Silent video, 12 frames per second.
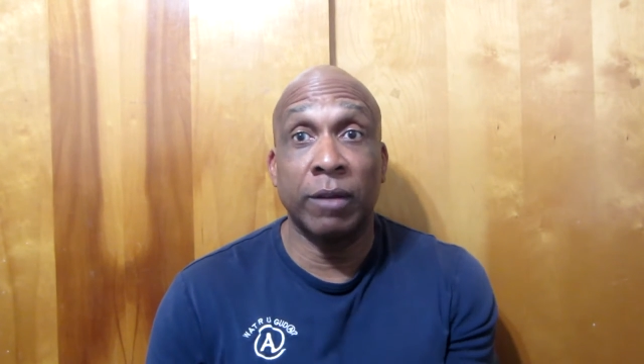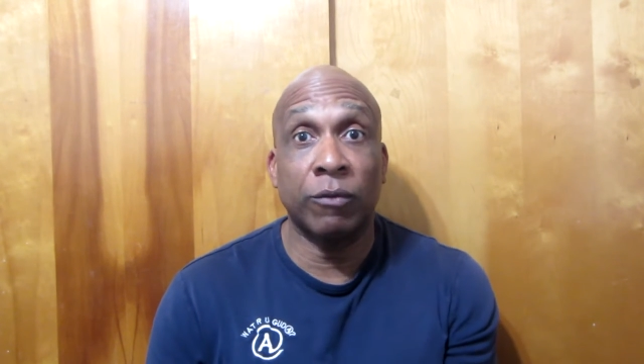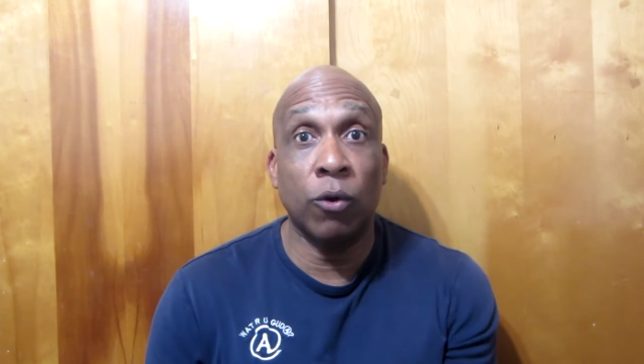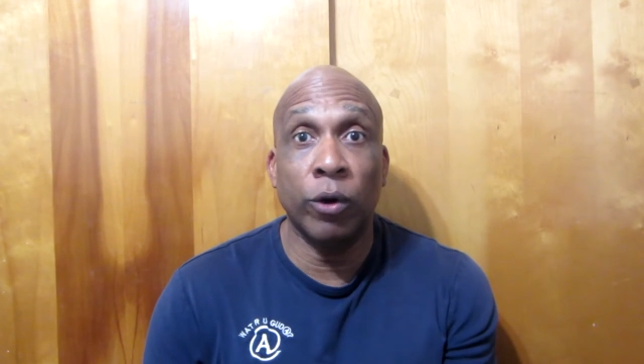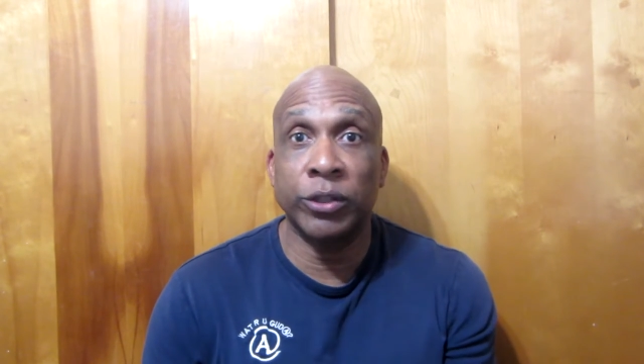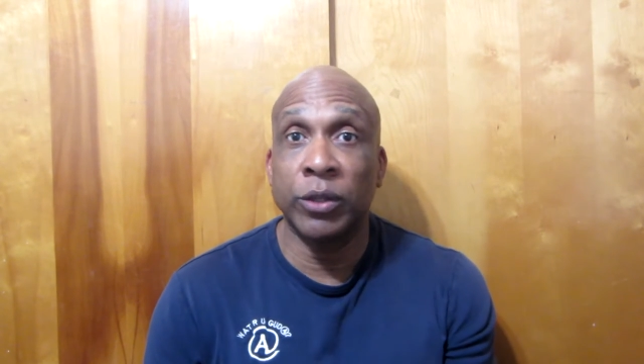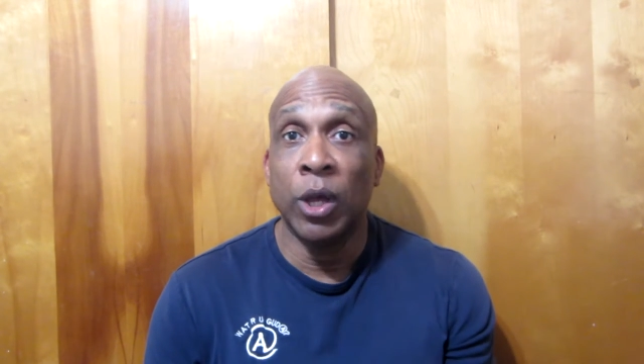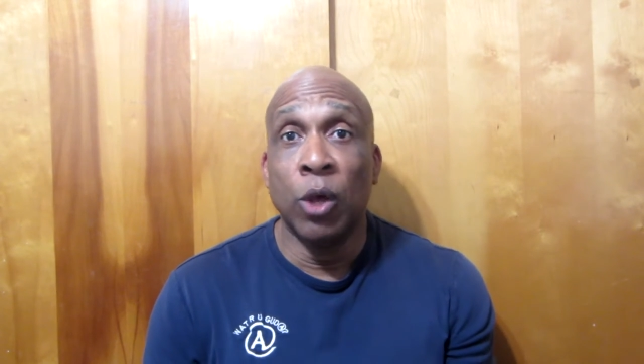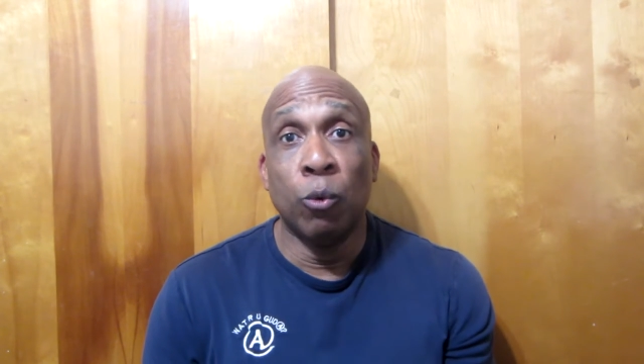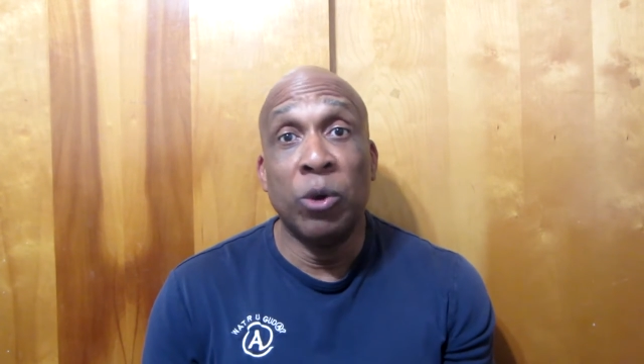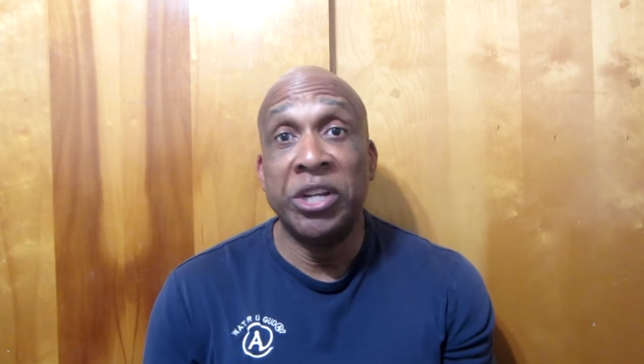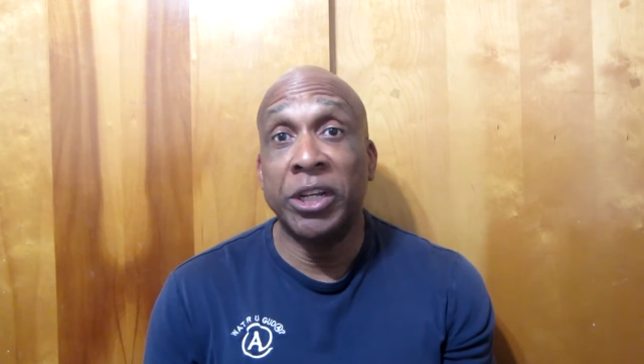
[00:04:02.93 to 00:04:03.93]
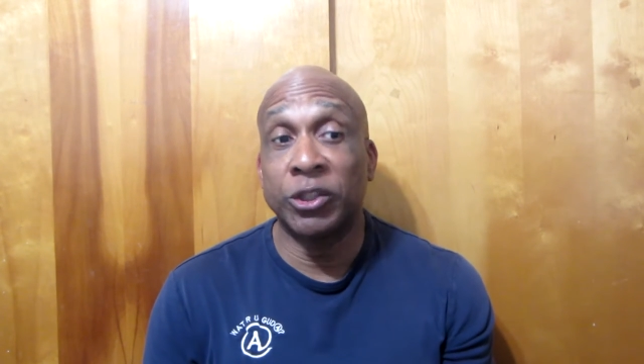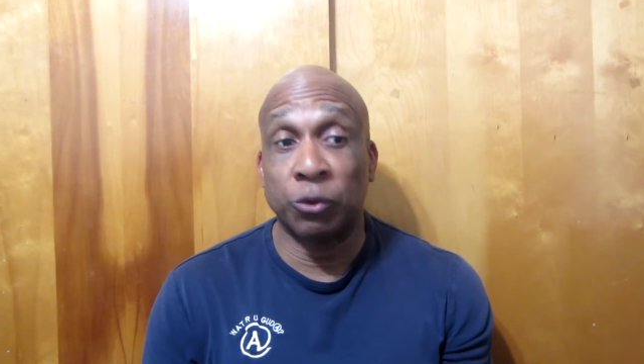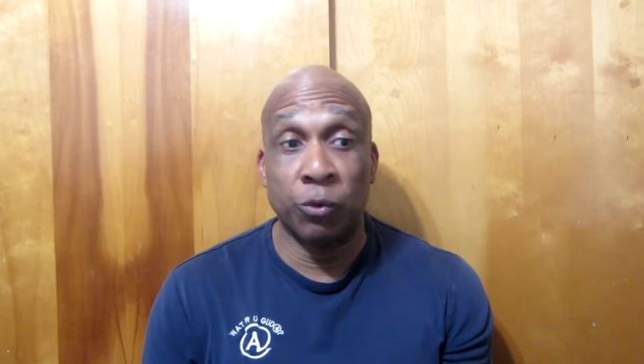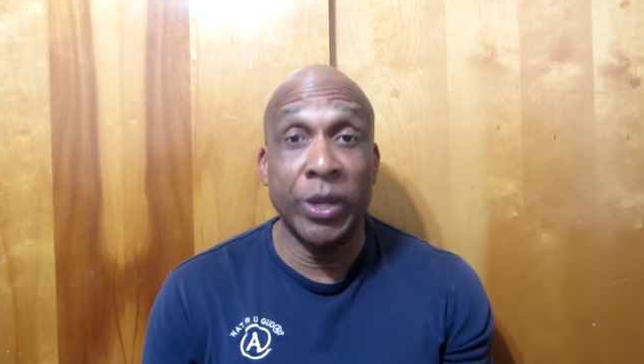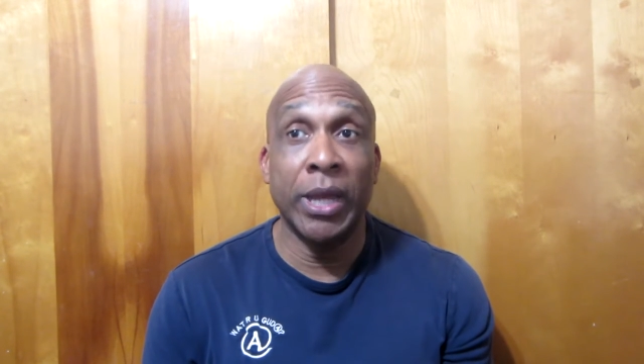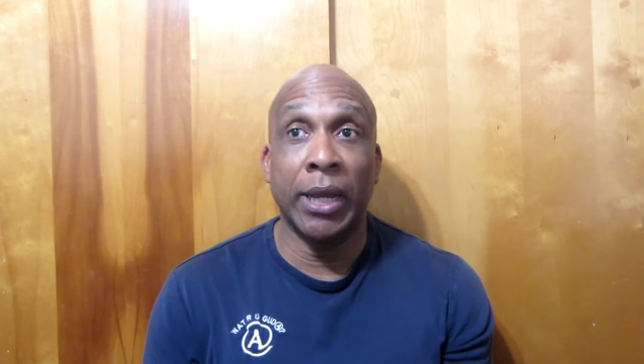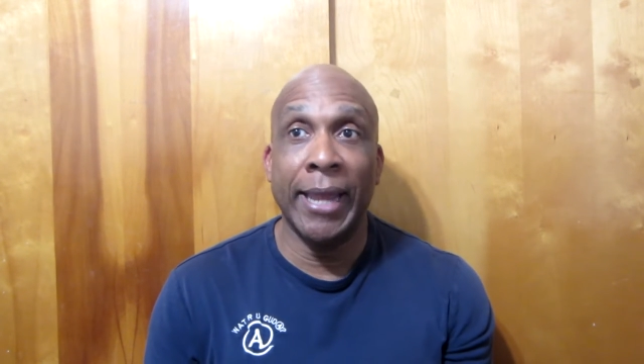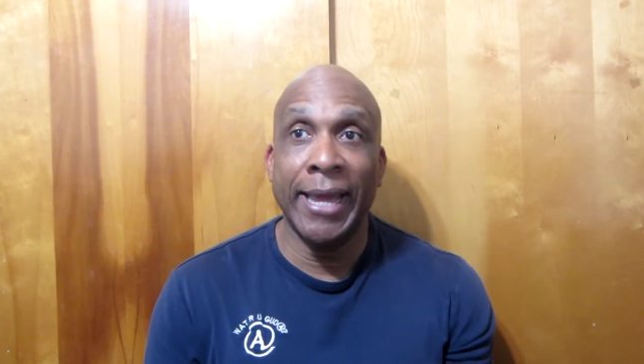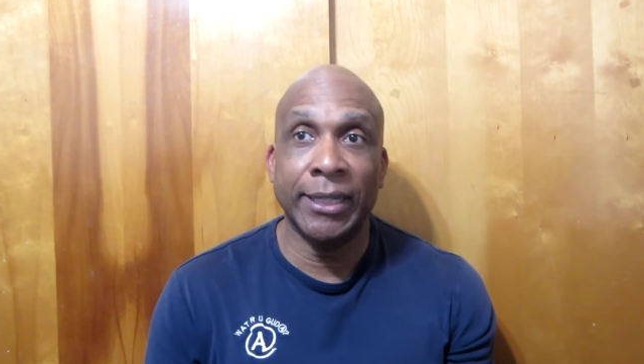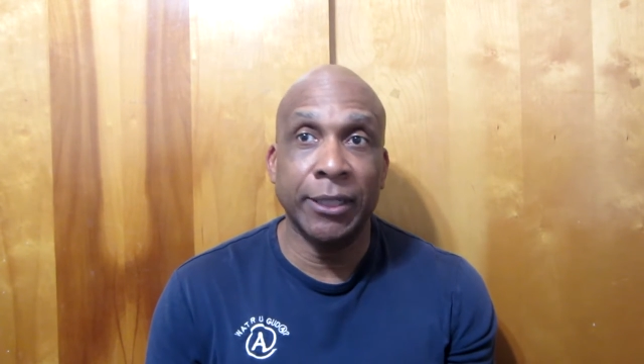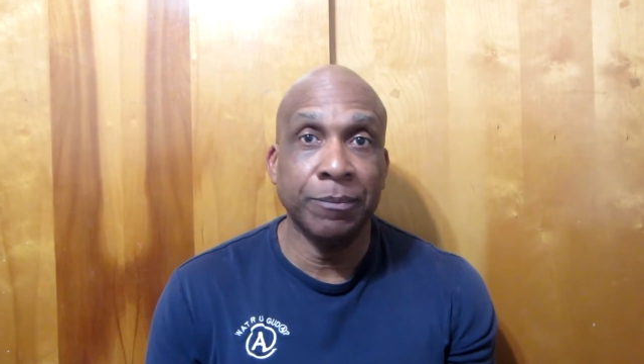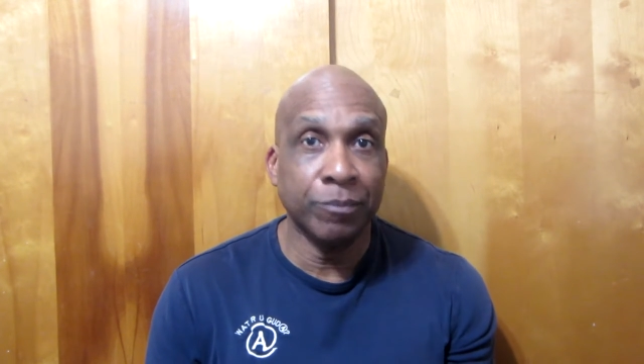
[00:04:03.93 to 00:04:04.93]
Of course, we just
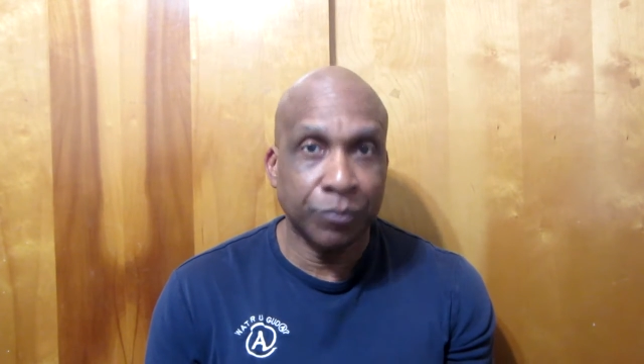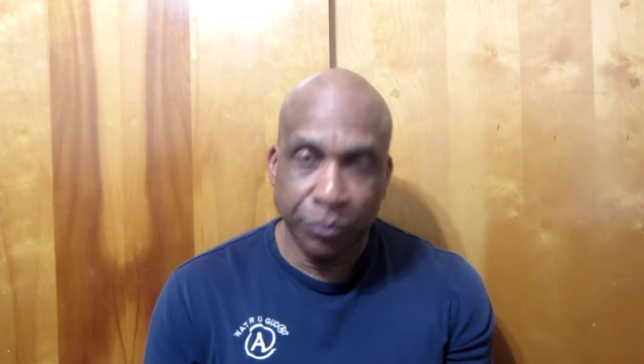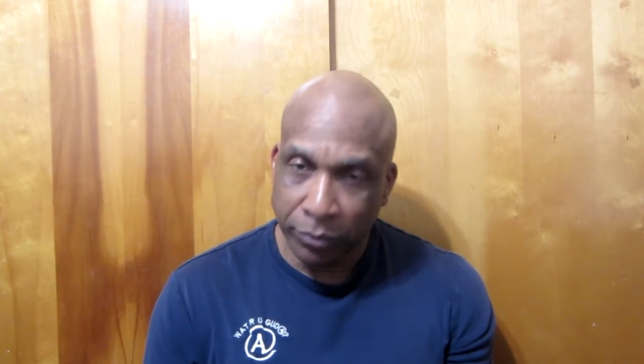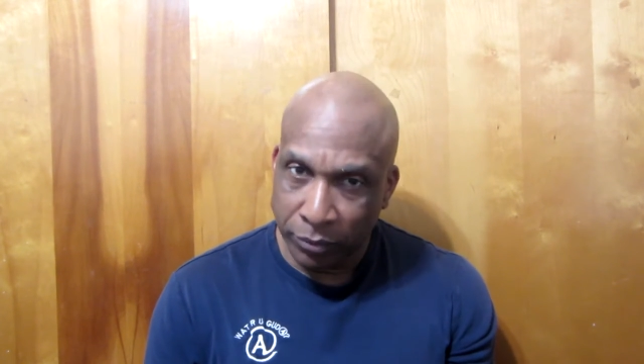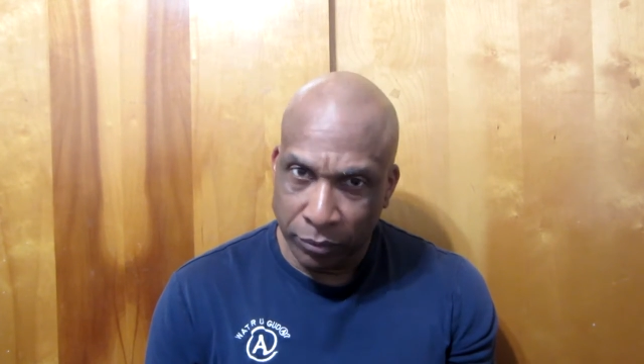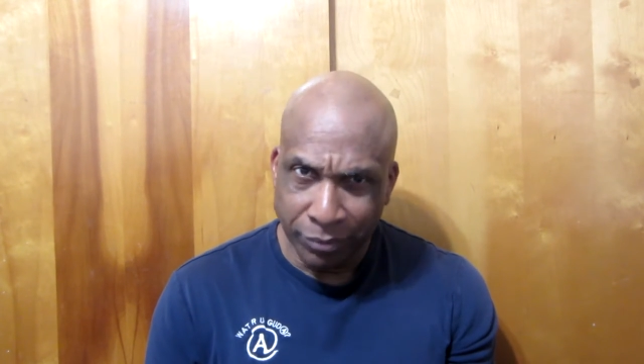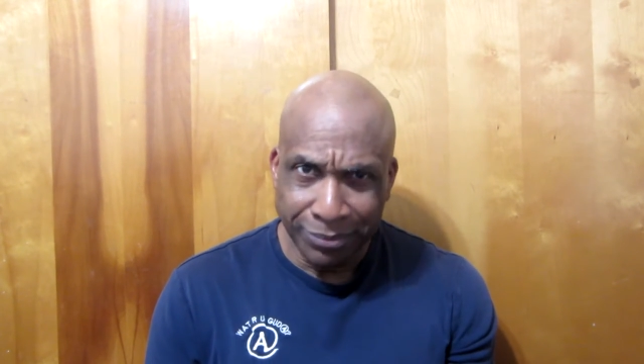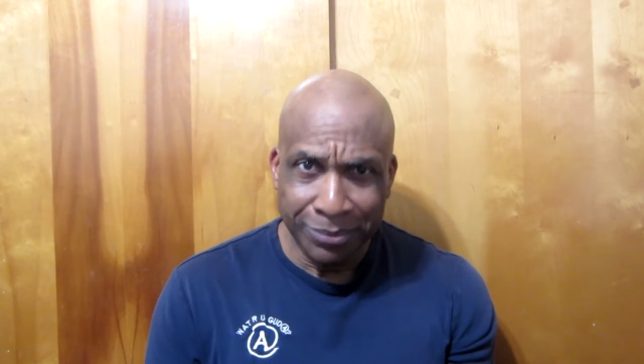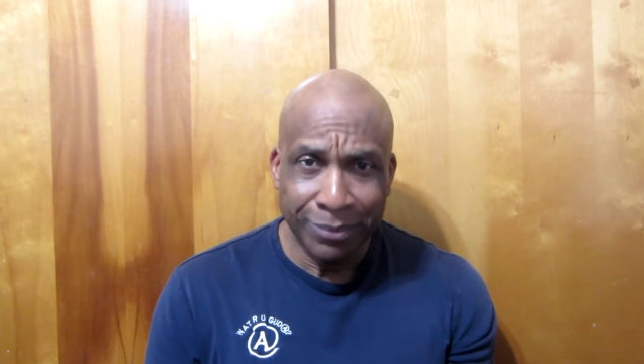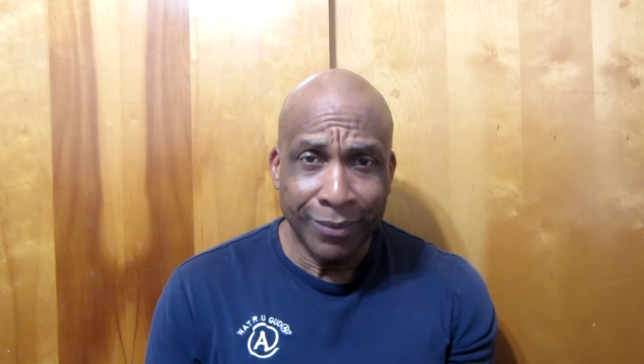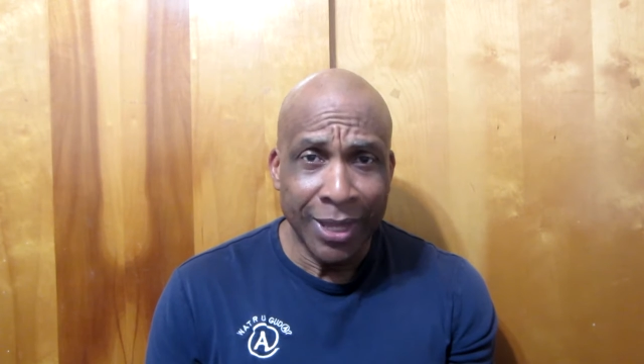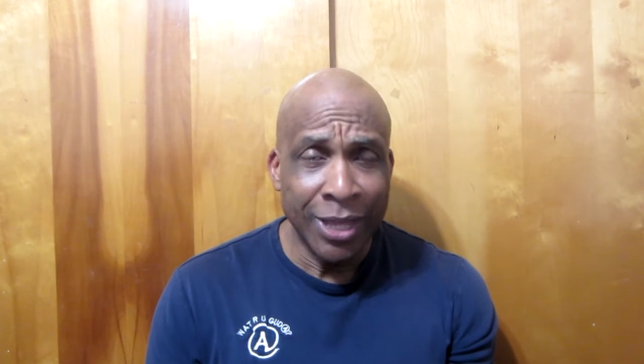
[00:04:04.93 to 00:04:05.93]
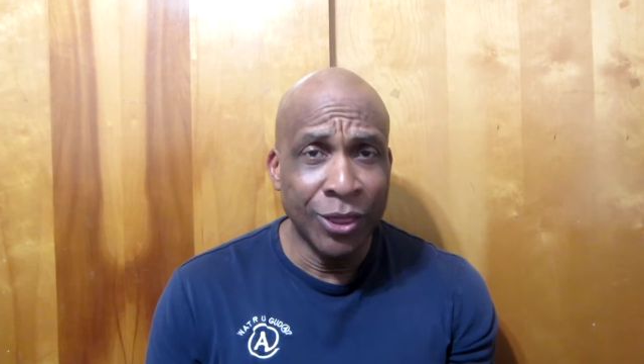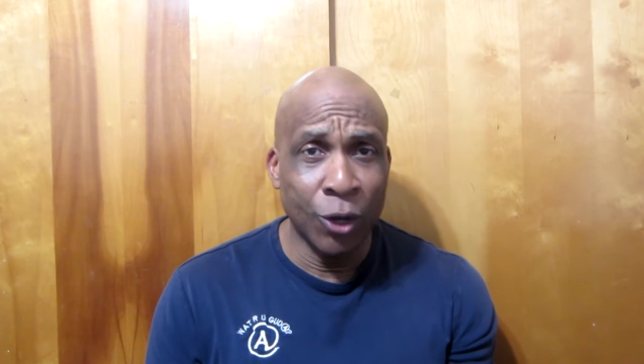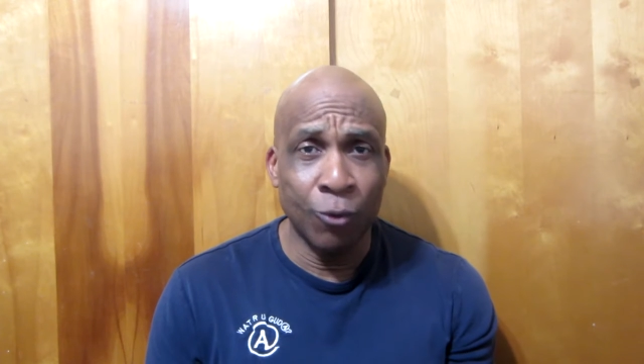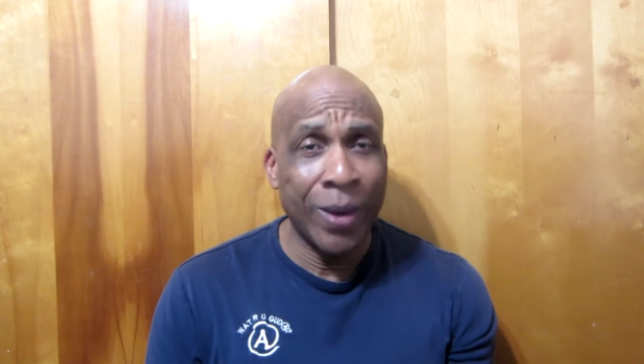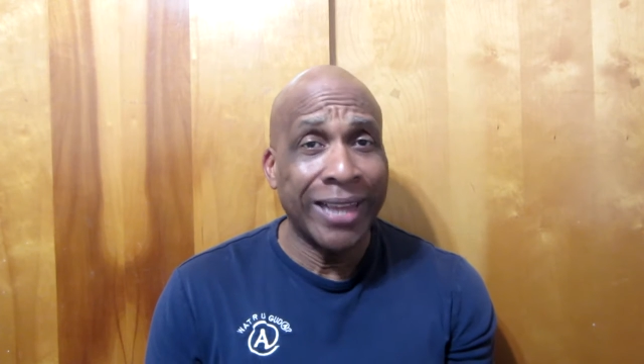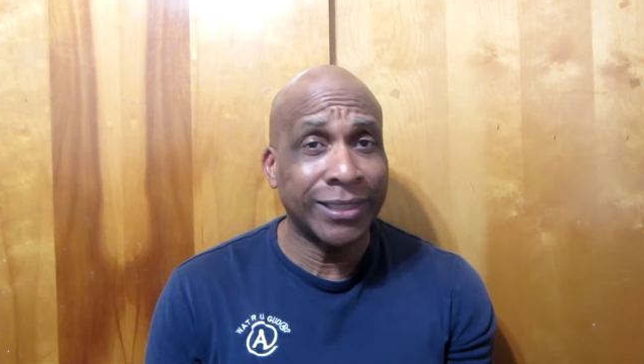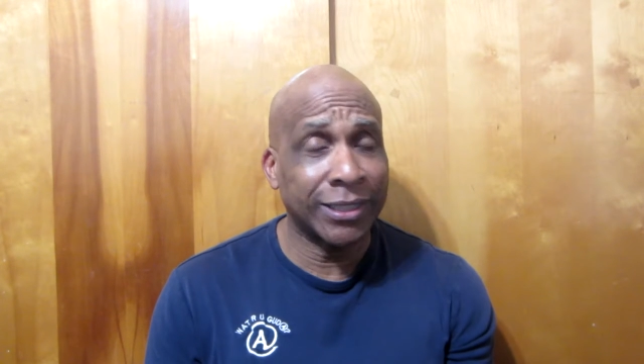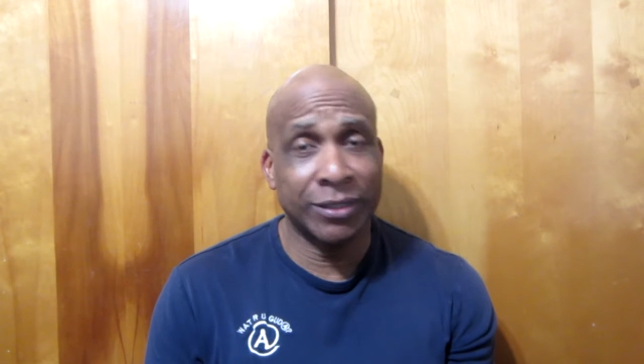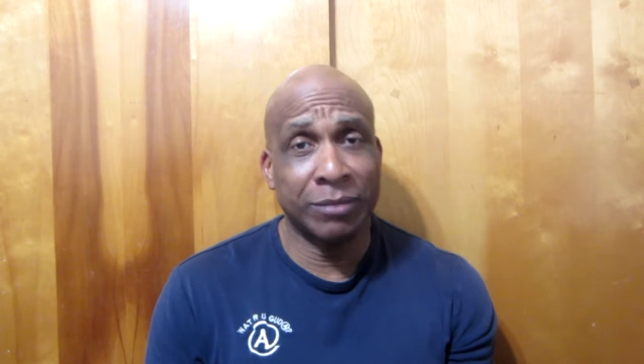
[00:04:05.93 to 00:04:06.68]
reelected the racist